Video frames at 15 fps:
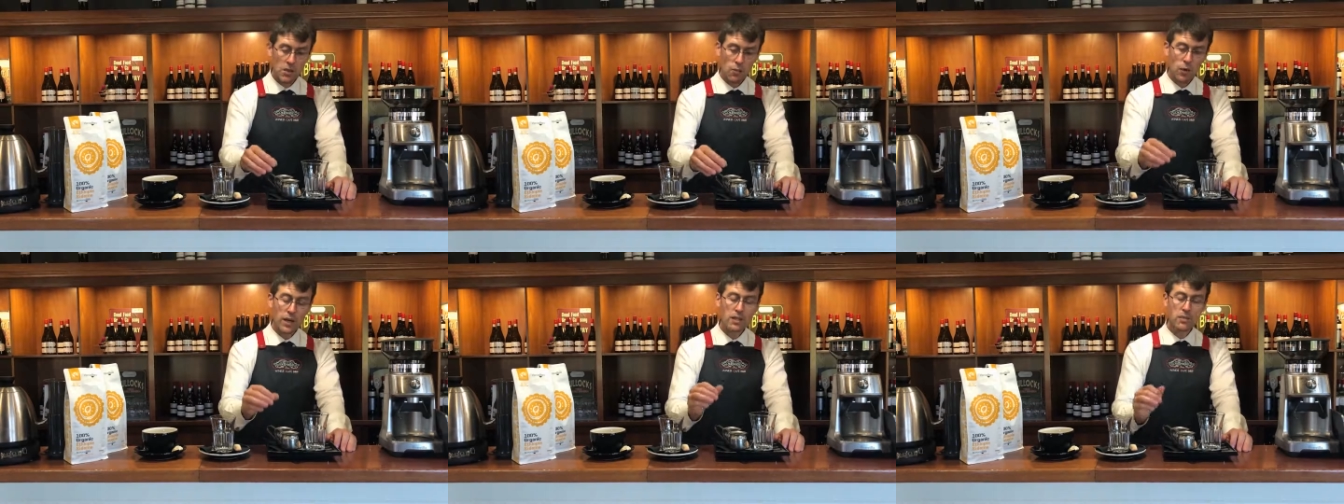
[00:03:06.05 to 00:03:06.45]

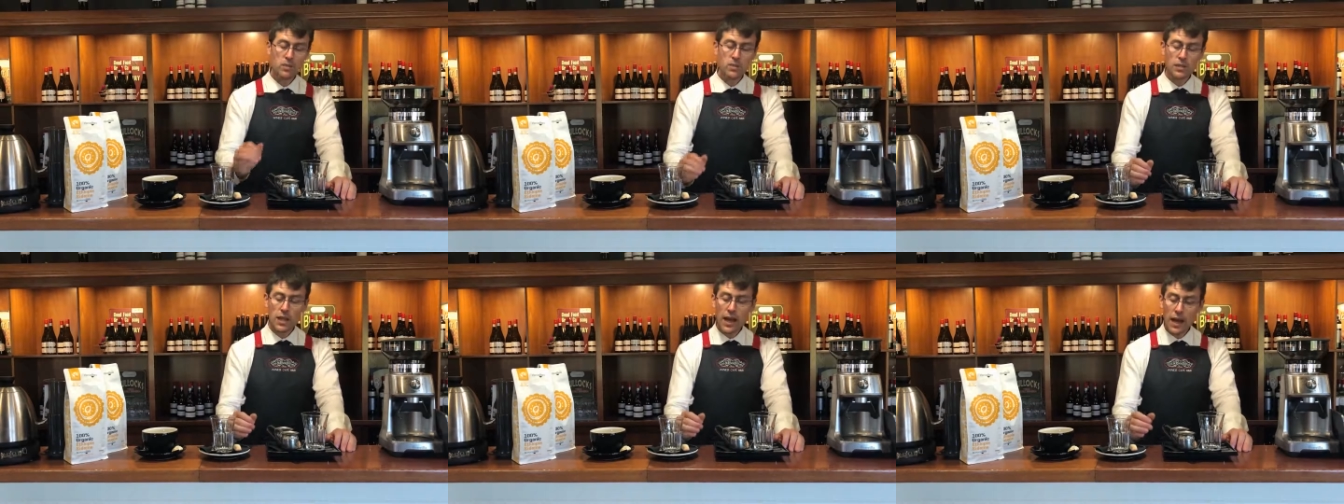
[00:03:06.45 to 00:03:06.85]
What
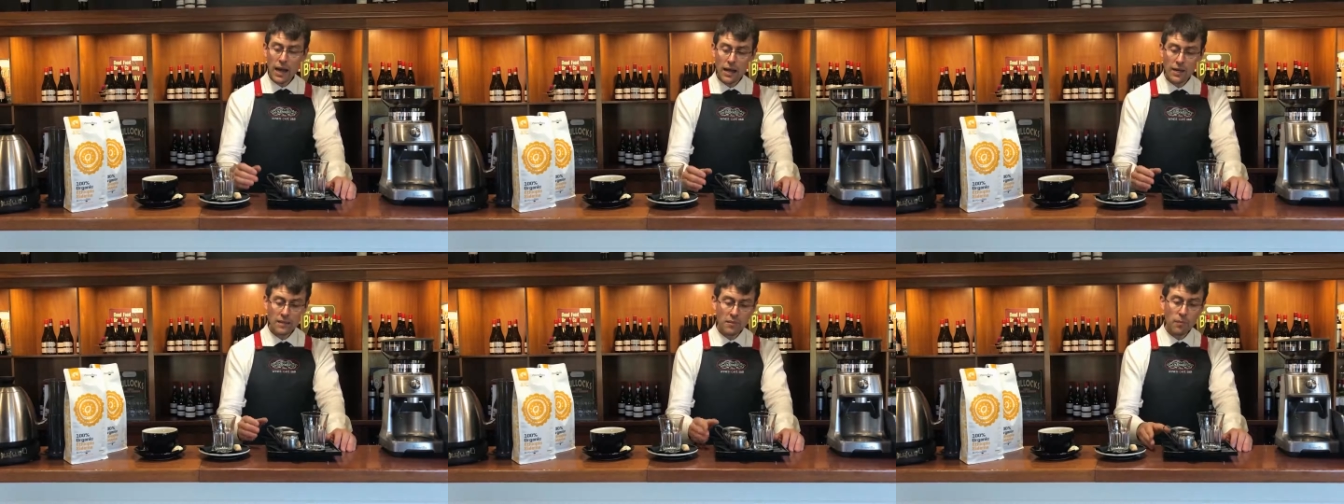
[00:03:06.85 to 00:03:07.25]

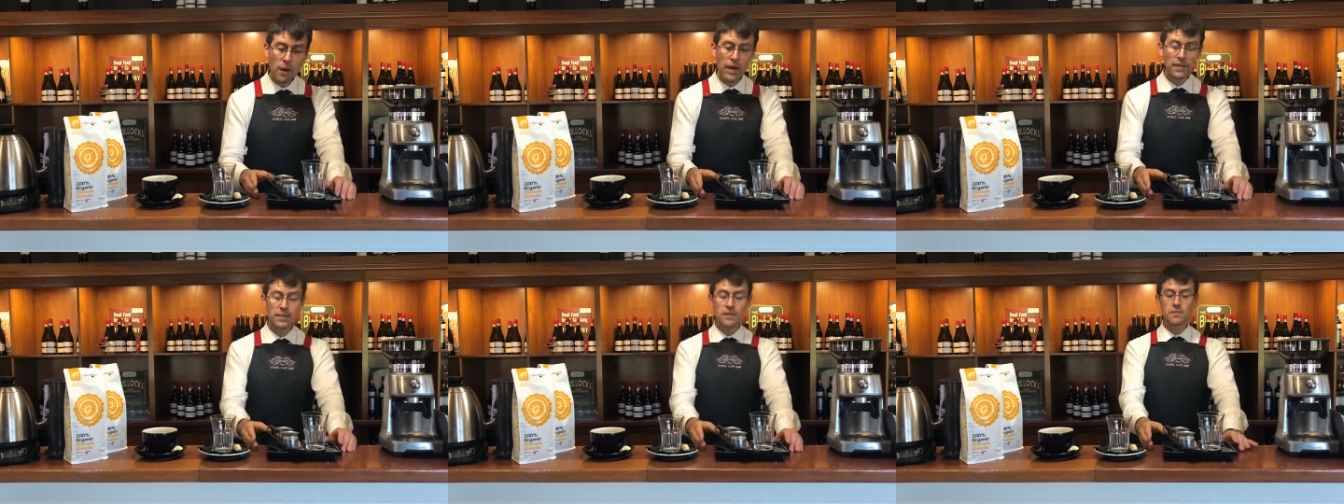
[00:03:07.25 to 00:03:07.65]
are the
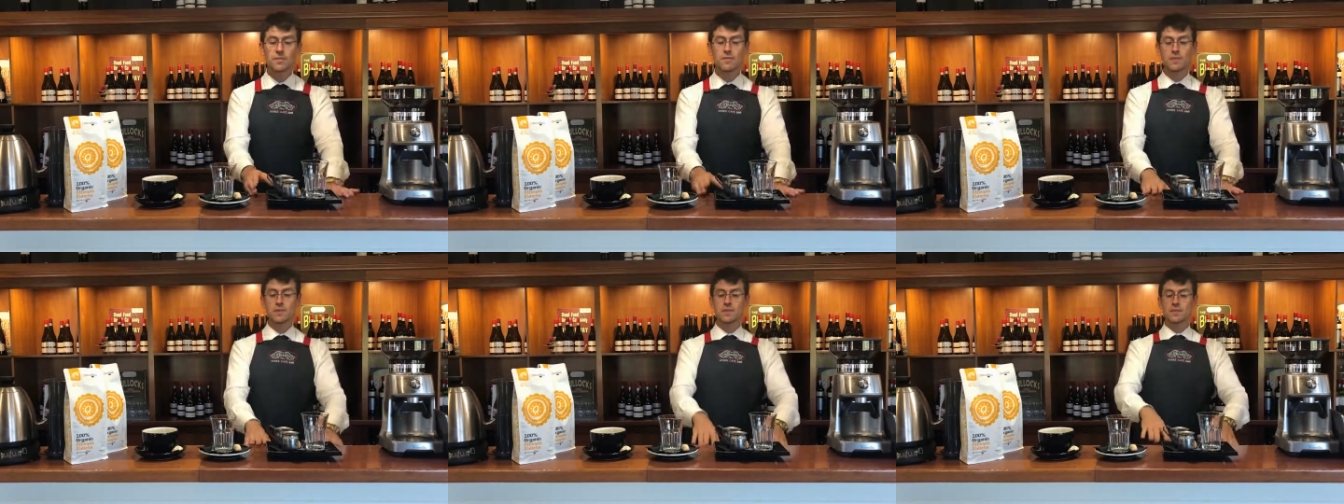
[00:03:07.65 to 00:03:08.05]
main
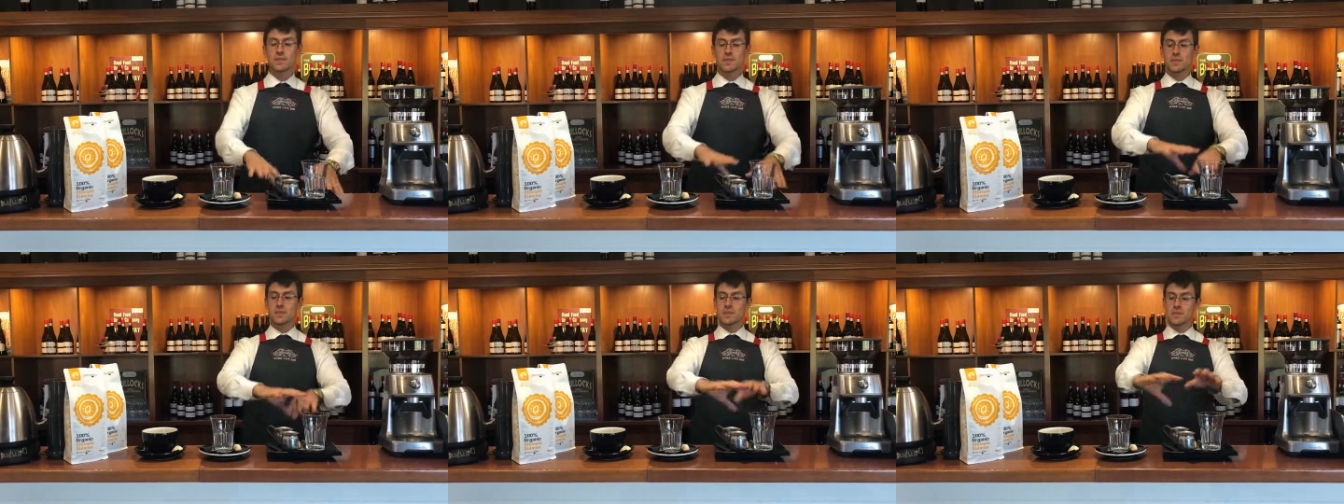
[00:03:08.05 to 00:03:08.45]

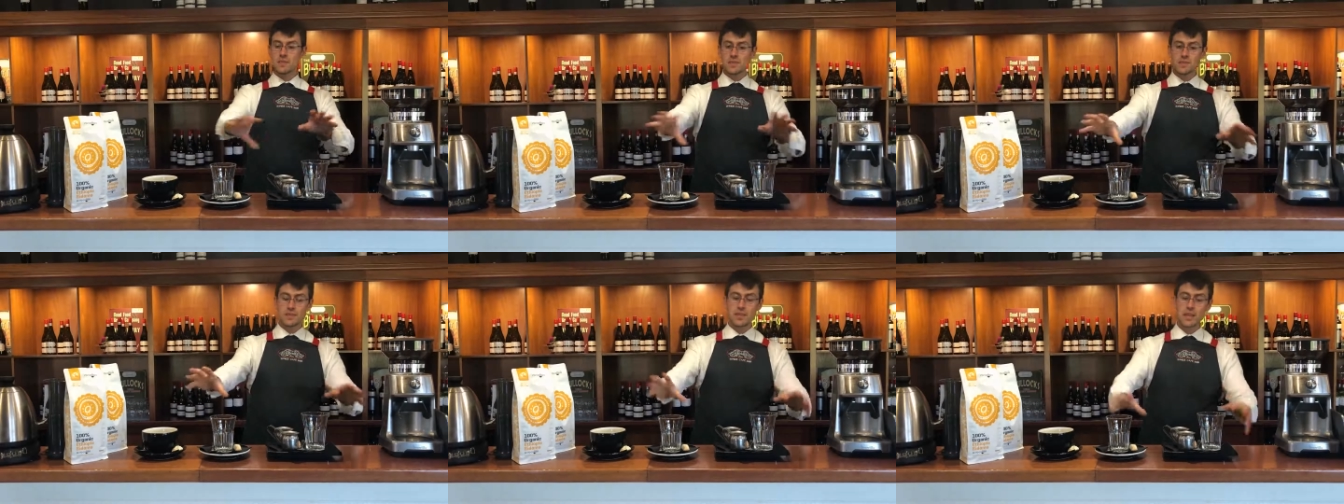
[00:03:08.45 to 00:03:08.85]
differences in
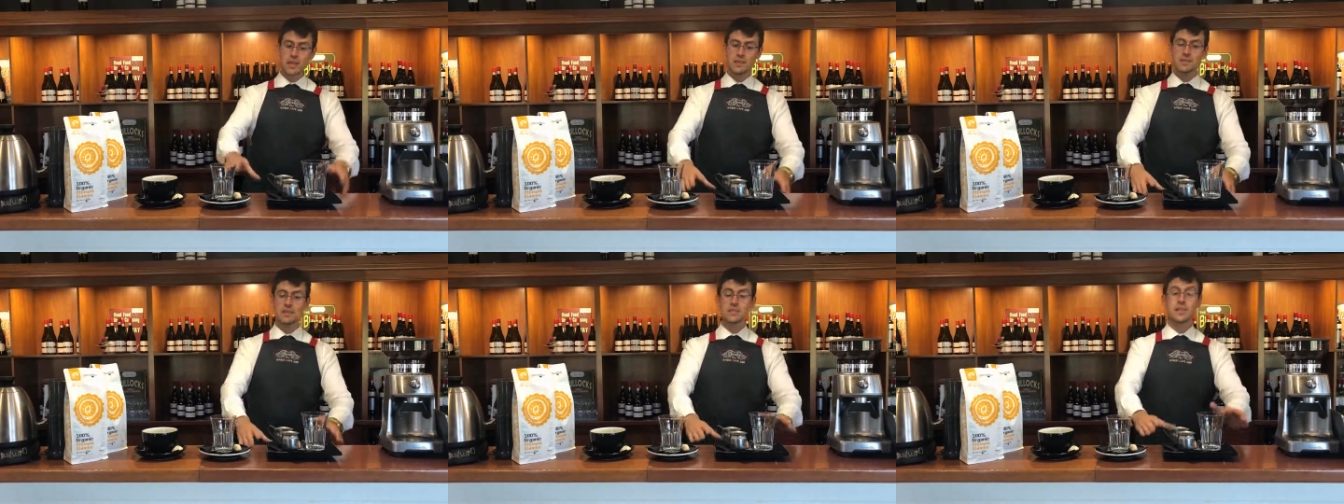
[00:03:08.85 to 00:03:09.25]
this
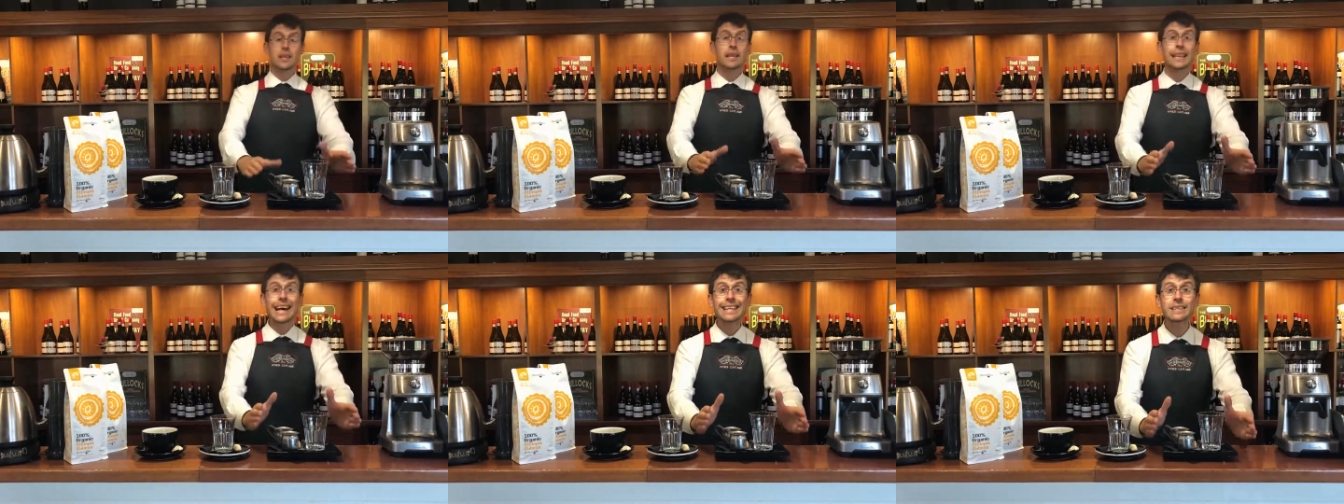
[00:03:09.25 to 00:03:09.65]
case is the
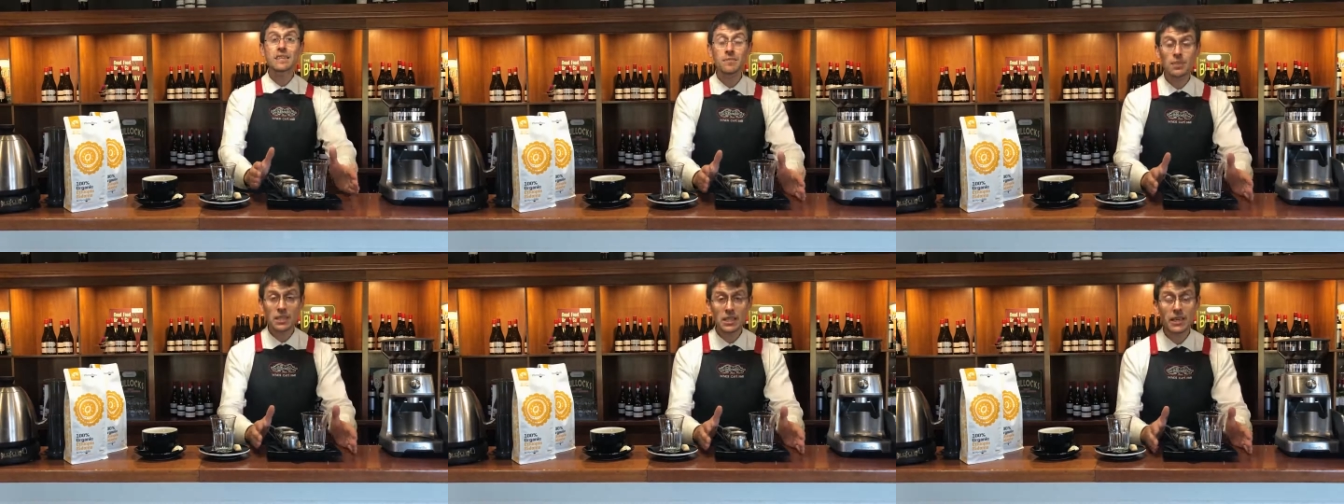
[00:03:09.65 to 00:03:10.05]

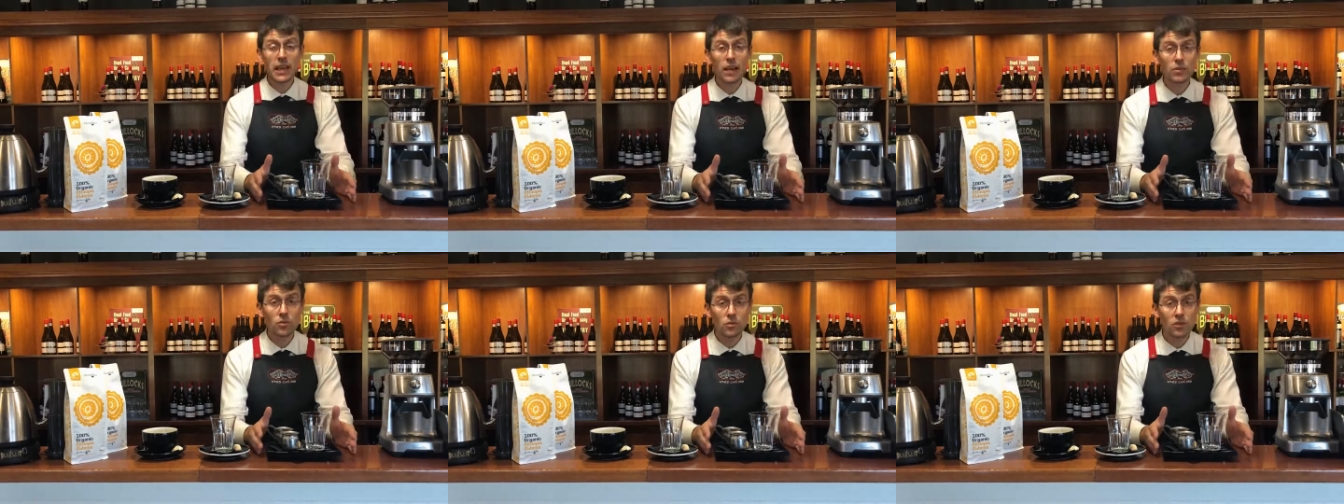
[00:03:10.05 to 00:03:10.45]
latte macchiato,